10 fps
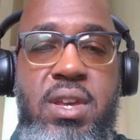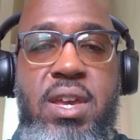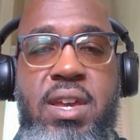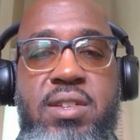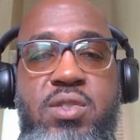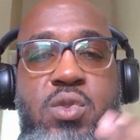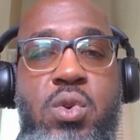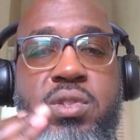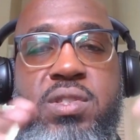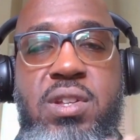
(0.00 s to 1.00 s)
It
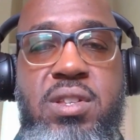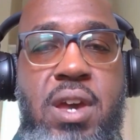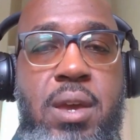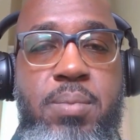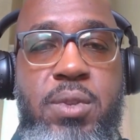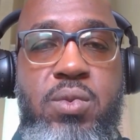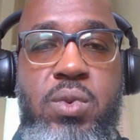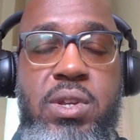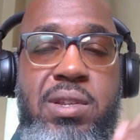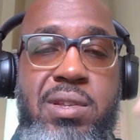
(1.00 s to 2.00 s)
shortens the time
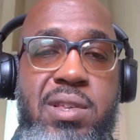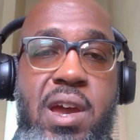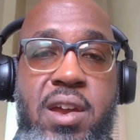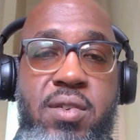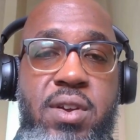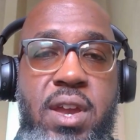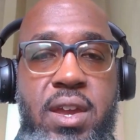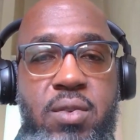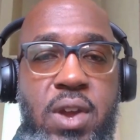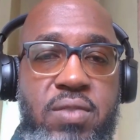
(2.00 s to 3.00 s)
between desire
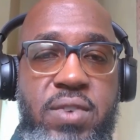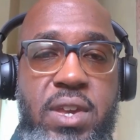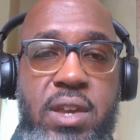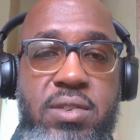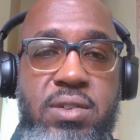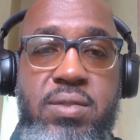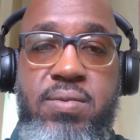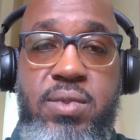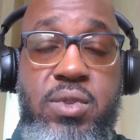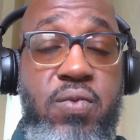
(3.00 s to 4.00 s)
and gratification.
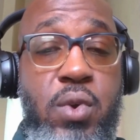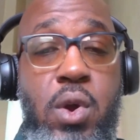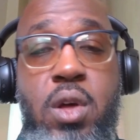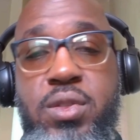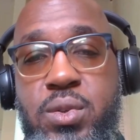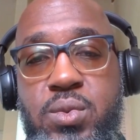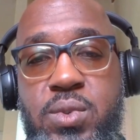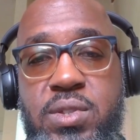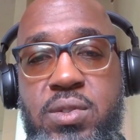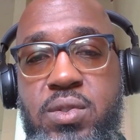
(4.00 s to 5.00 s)
So for all those
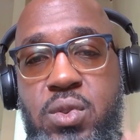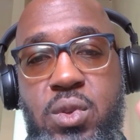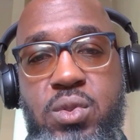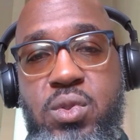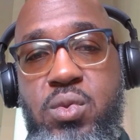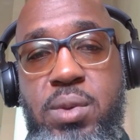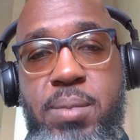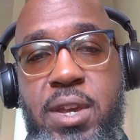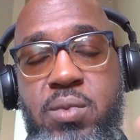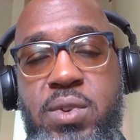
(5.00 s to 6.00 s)
reasons, or those three
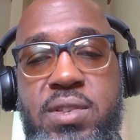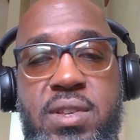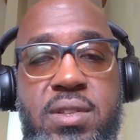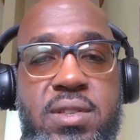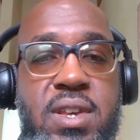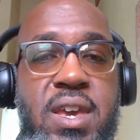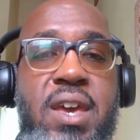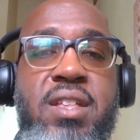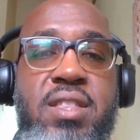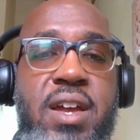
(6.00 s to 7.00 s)
main reasons,
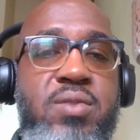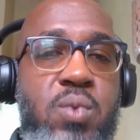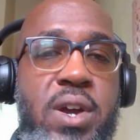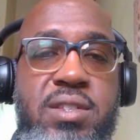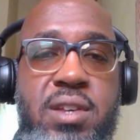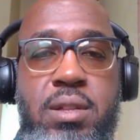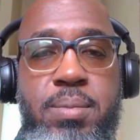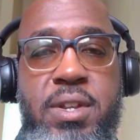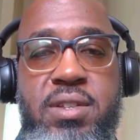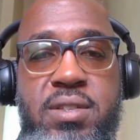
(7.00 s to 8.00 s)
that's why
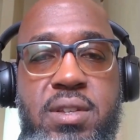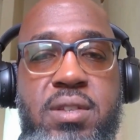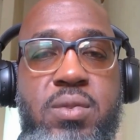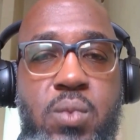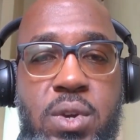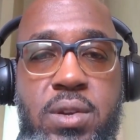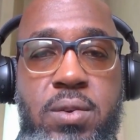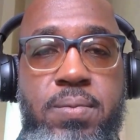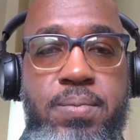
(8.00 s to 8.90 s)
telemedicine is a winner.